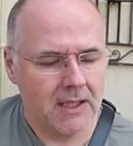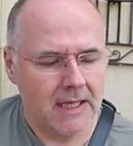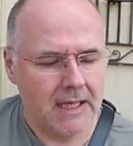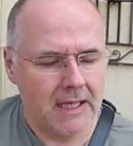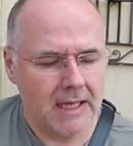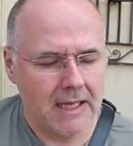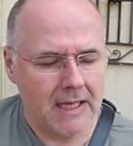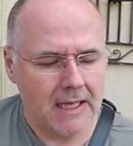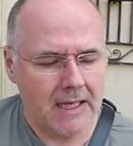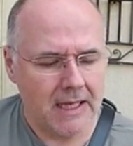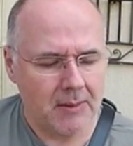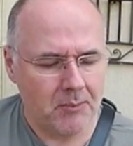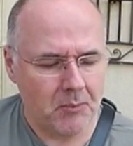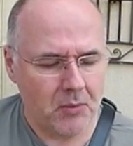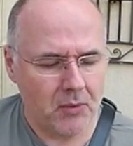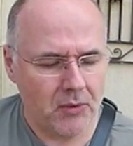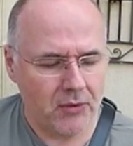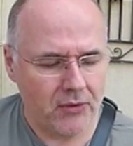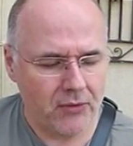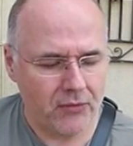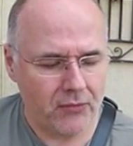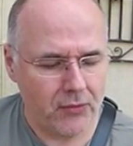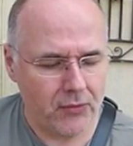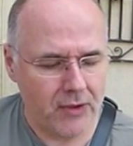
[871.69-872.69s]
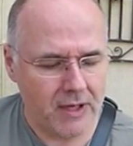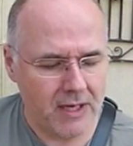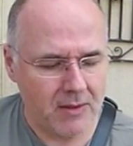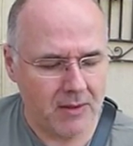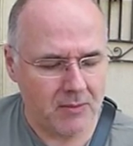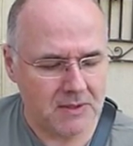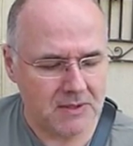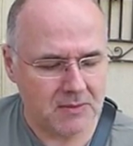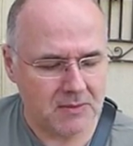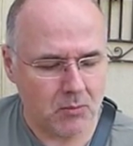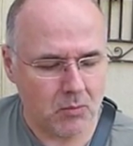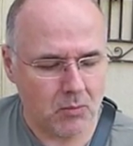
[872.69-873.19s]
and 0.3
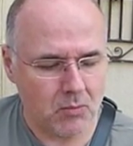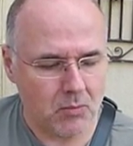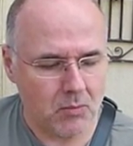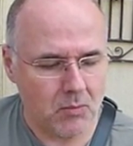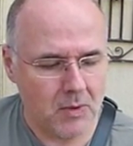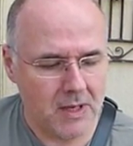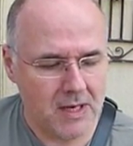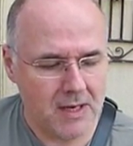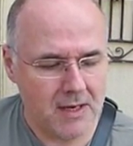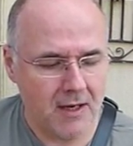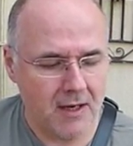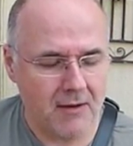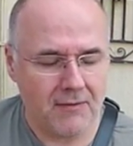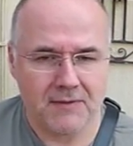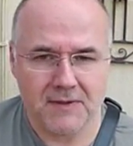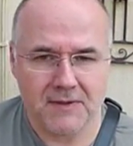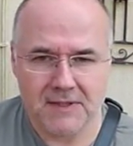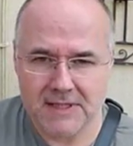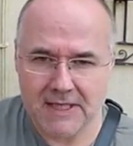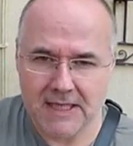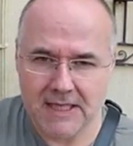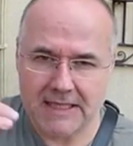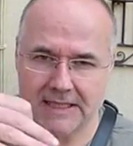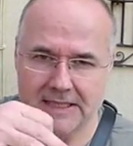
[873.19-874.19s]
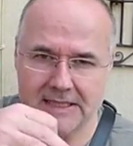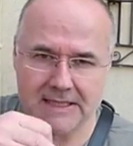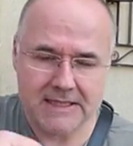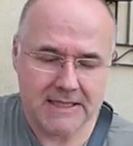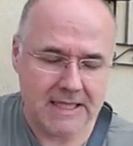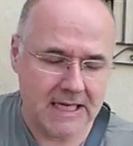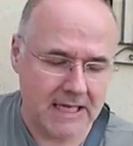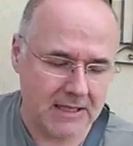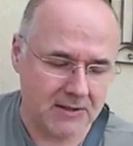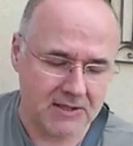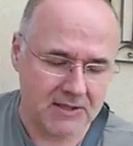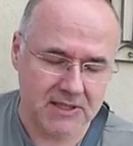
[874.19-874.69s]
was enough to take this
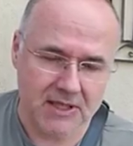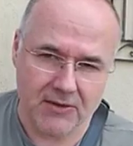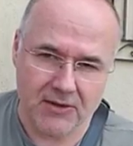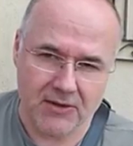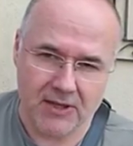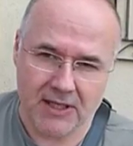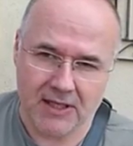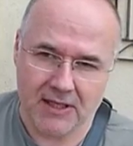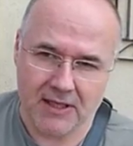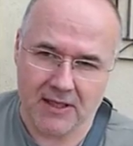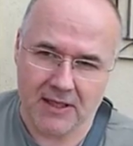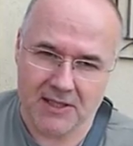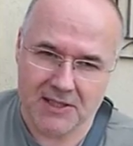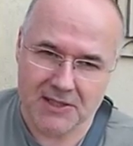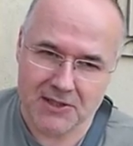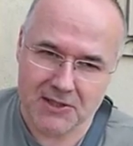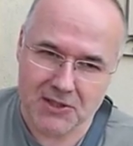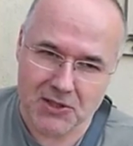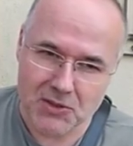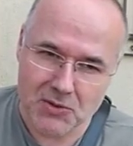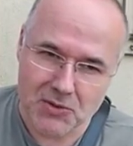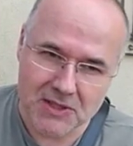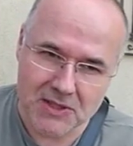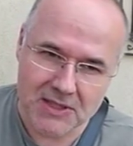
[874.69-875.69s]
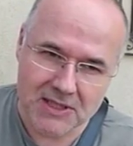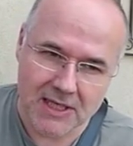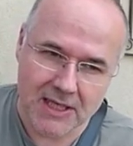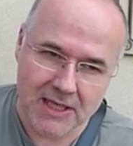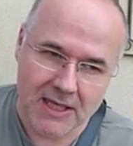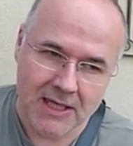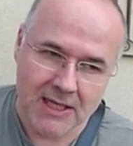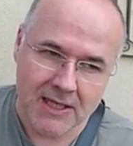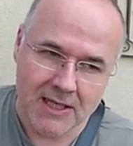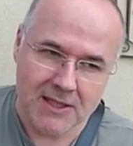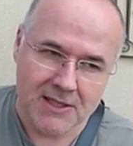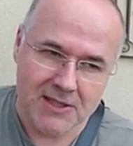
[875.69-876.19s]
down, so that as soon as
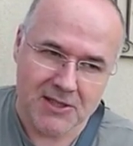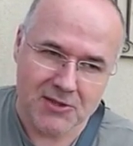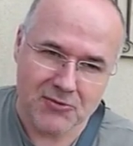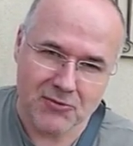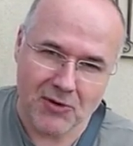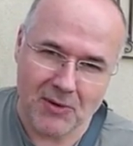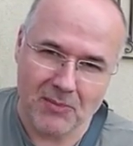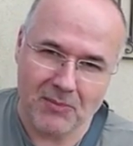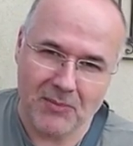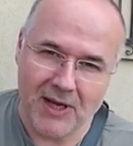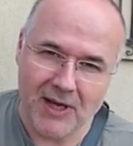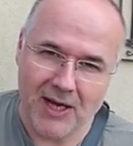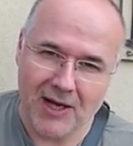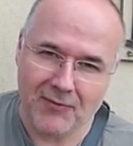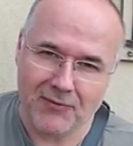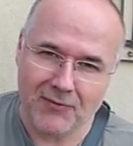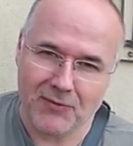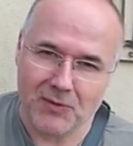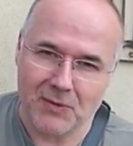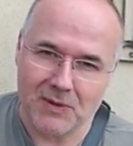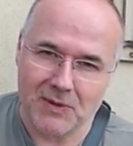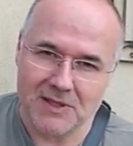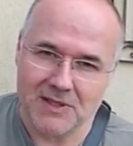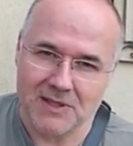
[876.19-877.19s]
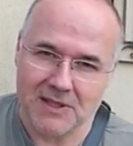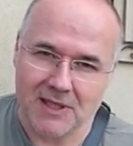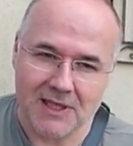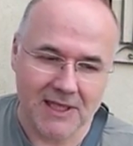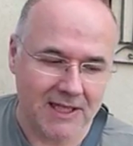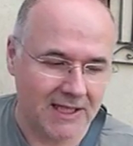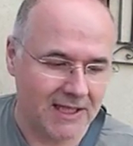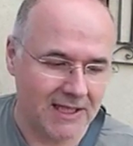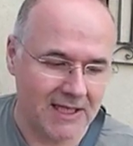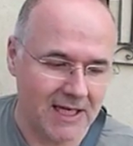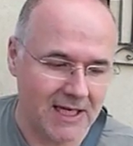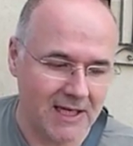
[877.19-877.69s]
I strummed it afterwards,
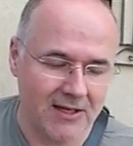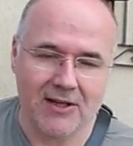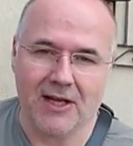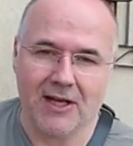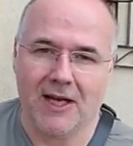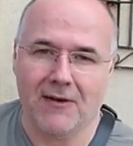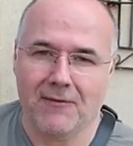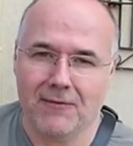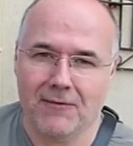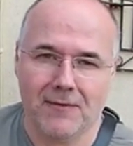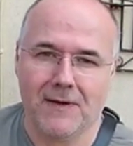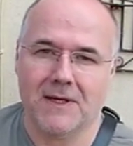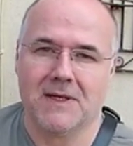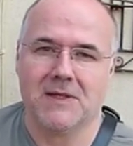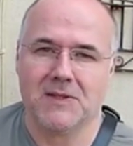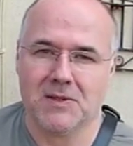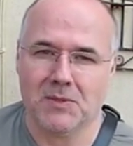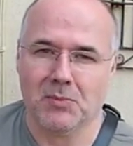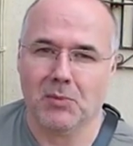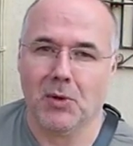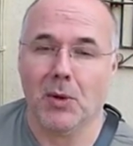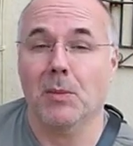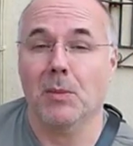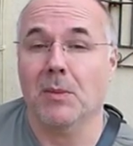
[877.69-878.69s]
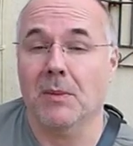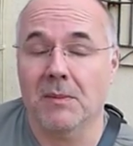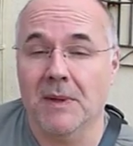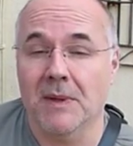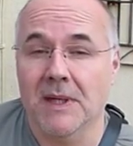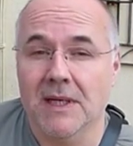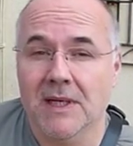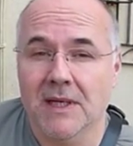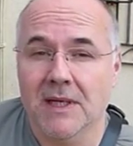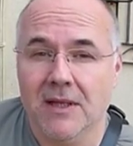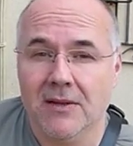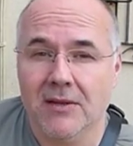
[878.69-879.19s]
I could hear that I'd fixed the problem
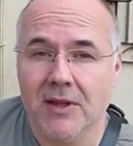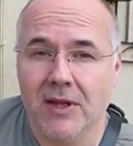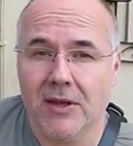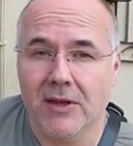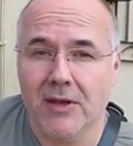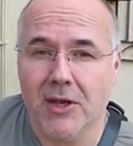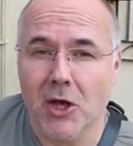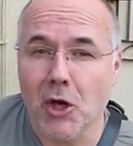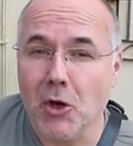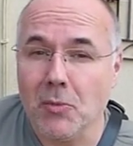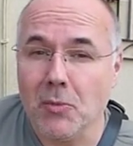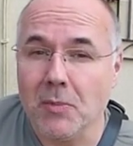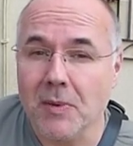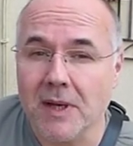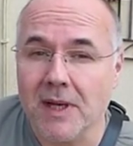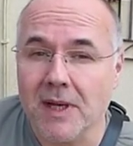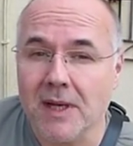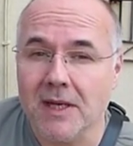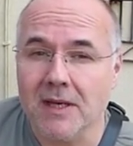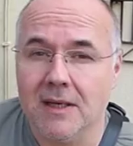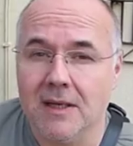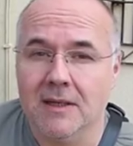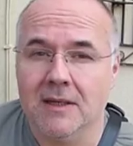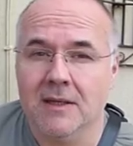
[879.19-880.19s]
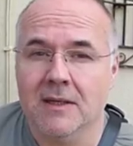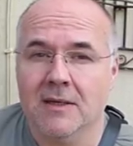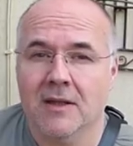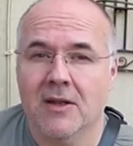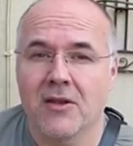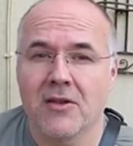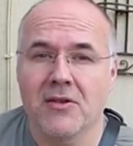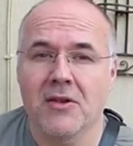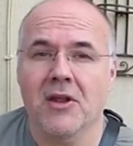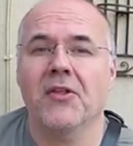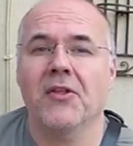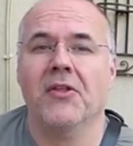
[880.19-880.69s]
that
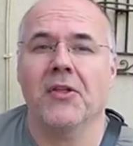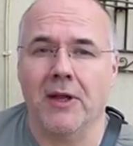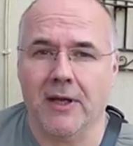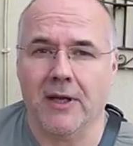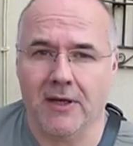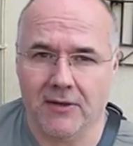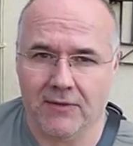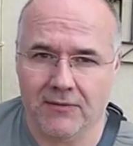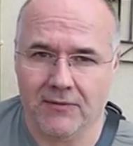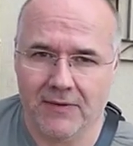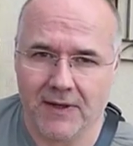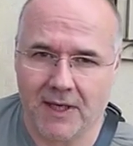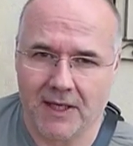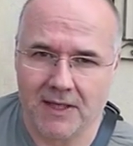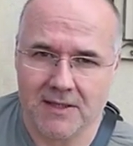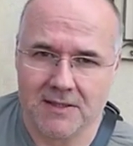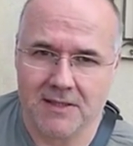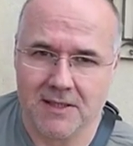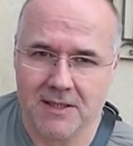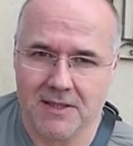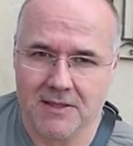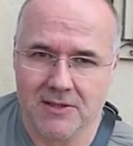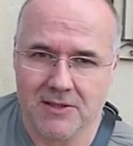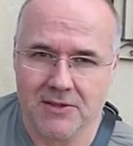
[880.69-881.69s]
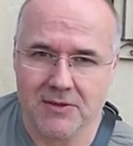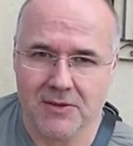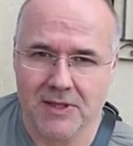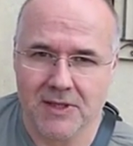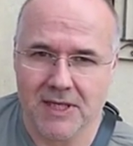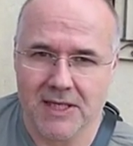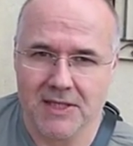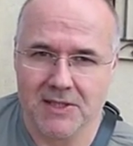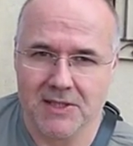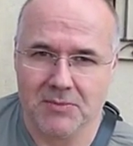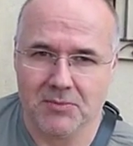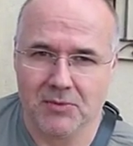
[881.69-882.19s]
nothing could fix in 2
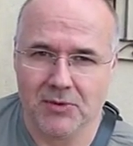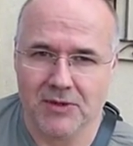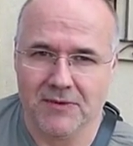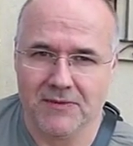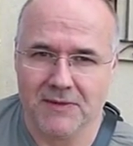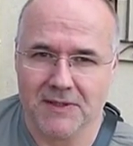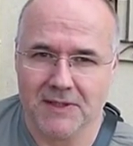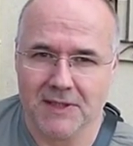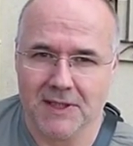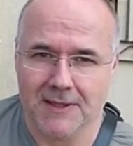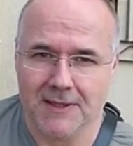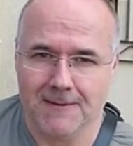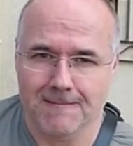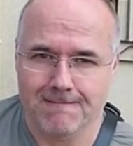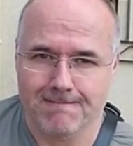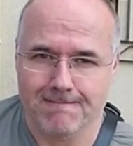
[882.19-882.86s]
years previously.